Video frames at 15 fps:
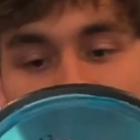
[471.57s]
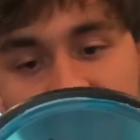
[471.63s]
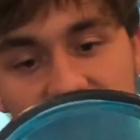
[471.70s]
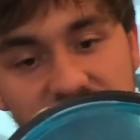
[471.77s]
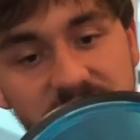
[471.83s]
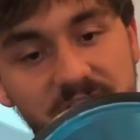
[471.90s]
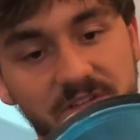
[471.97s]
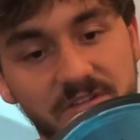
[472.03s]
This
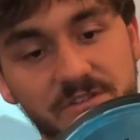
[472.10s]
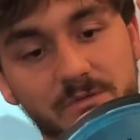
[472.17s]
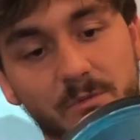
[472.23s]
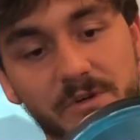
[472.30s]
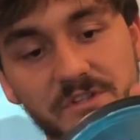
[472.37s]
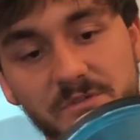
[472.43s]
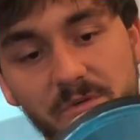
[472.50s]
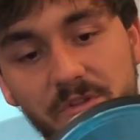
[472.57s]
is a
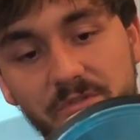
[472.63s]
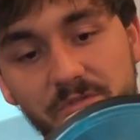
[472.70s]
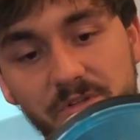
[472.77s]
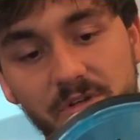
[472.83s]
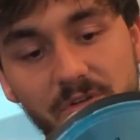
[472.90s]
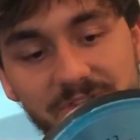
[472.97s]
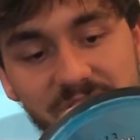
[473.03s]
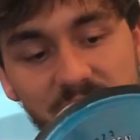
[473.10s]
2023
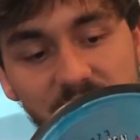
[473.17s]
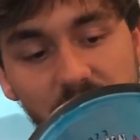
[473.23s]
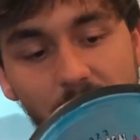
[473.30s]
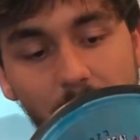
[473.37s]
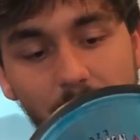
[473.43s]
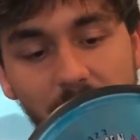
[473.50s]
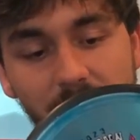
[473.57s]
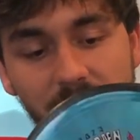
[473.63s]
OTB
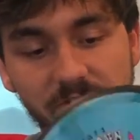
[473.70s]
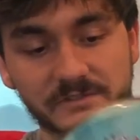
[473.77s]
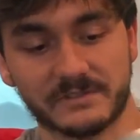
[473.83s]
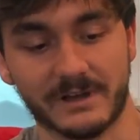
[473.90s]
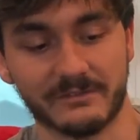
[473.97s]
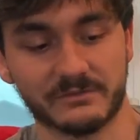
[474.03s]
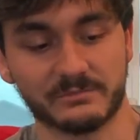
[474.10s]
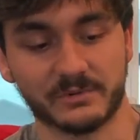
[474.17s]
Open
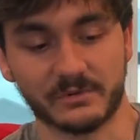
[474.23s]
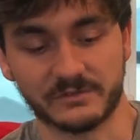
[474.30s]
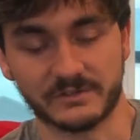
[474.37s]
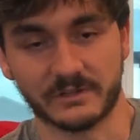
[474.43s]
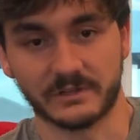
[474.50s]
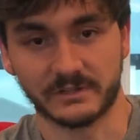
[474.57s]
Soft Proton